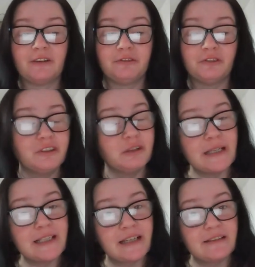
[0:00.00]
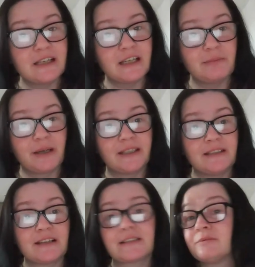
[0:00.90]
fulfillment center, but
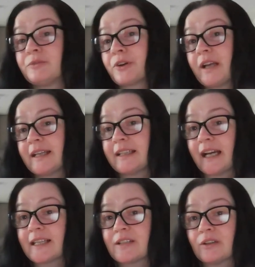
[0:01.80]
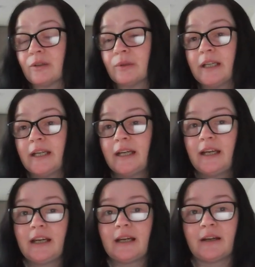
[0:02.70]
it doesn't work like that. So
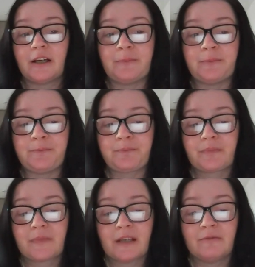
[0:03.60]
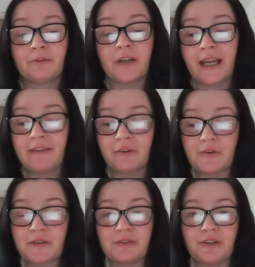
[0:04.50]
um, what I have
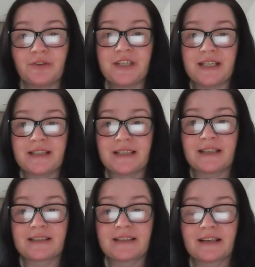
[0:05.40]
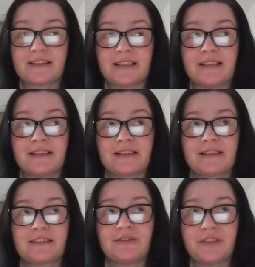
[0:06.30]
also noticed, it's
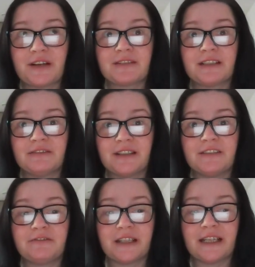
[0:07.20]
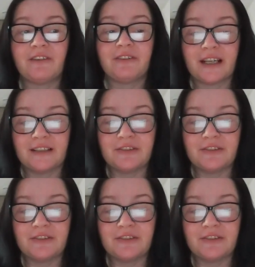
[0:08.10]
since 2023, now we are in